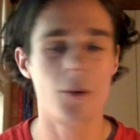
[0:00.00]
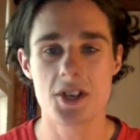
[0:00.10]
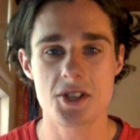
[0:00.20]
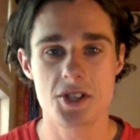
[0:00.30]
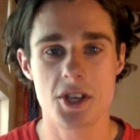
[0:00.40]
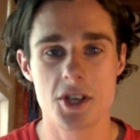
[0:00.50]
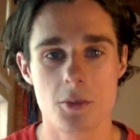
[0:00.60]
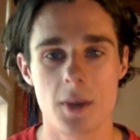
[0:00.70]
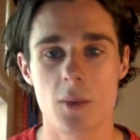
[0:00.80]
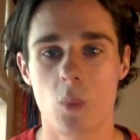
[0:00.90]
these years,
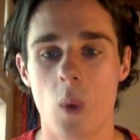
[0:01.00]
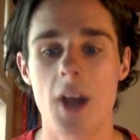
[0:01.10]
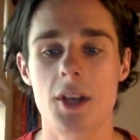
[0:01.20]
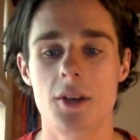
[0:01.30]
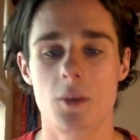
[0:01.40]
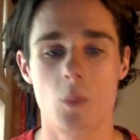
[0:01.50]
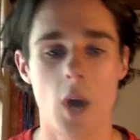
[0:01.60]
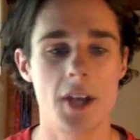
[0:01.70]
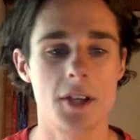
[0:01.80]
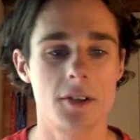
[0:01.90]
we've been waiting and
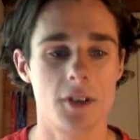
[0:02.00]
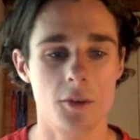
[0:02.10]
waiting.